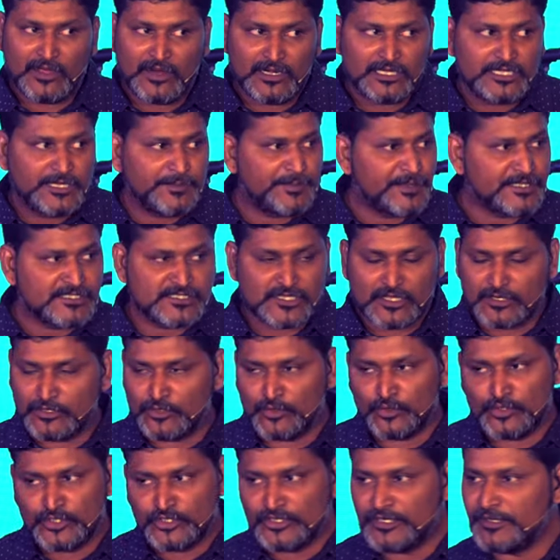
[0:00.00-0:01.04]
It all depends
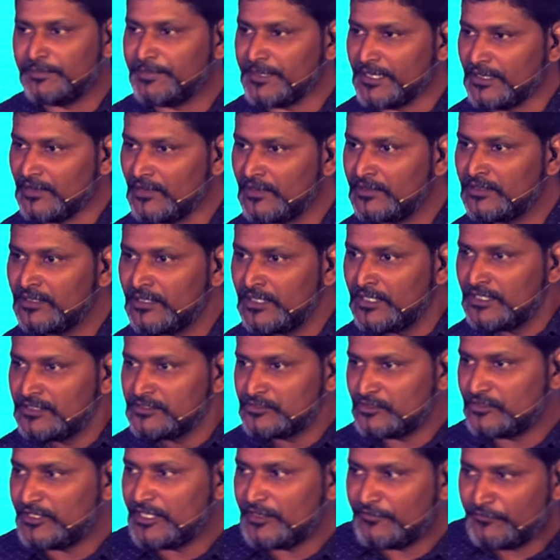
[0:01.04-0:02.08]
on who you depend on.
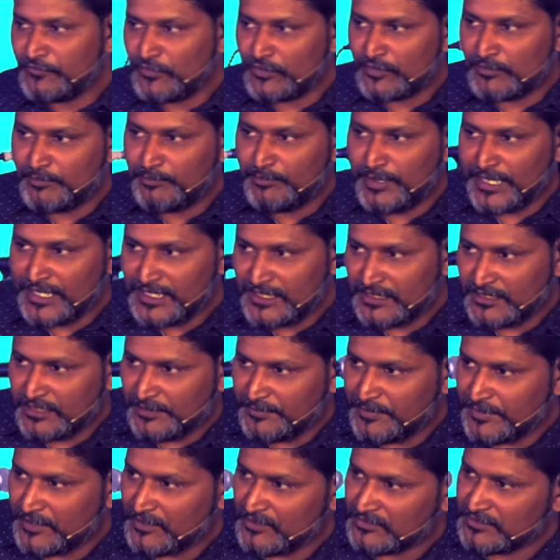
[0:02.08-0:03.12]
So therefore,
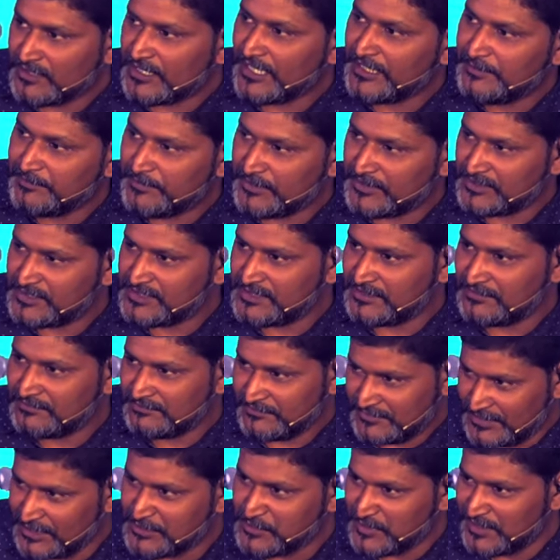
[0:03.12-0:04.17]
better depend on the right
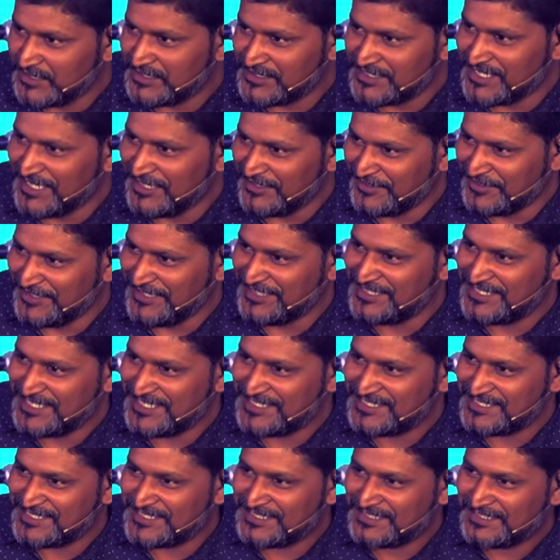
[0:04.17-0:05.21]
person. That's what he's trying to
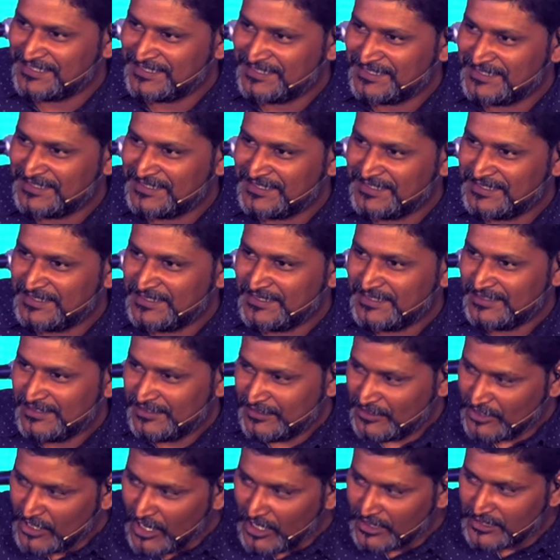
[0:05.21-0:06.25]
teach us.
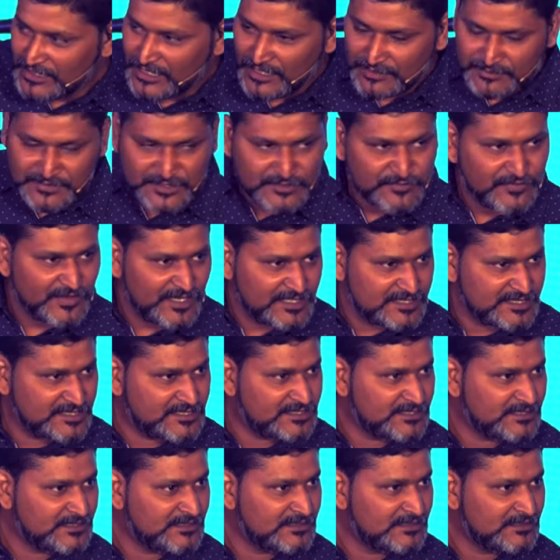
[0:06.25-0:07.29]
God comes
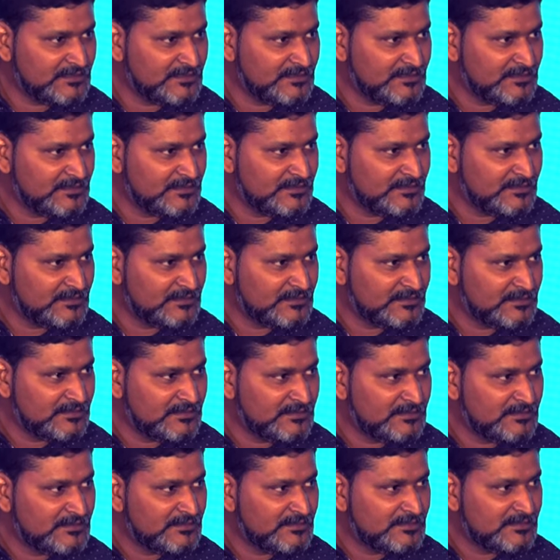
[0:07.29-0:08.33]
first
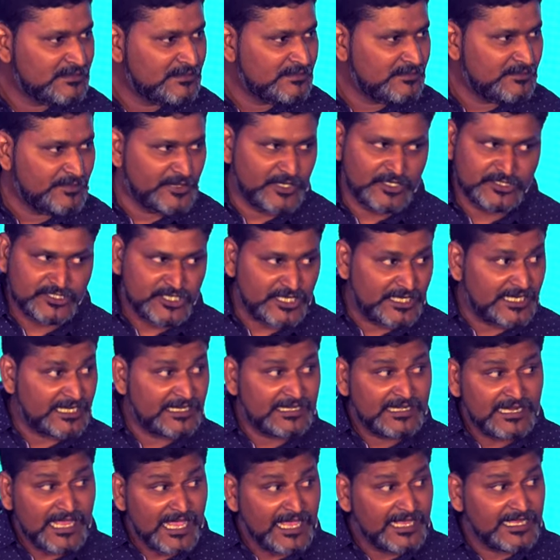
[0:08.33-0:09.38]
because
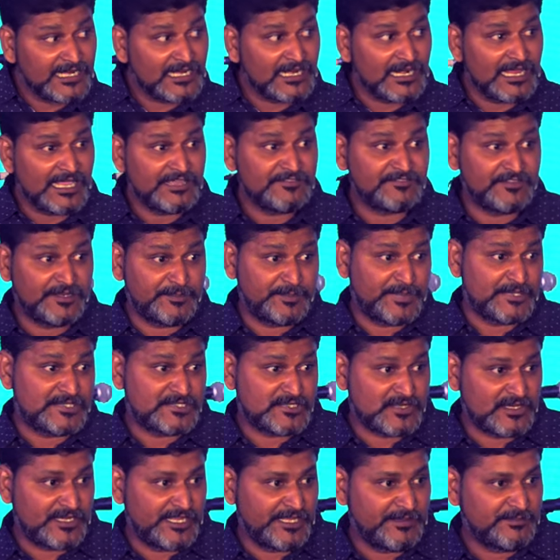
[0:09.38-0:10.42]
your entire life
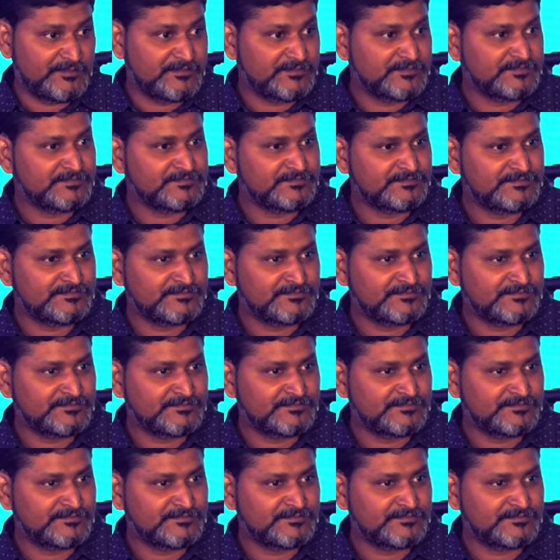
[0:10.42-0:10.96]
depends on Him.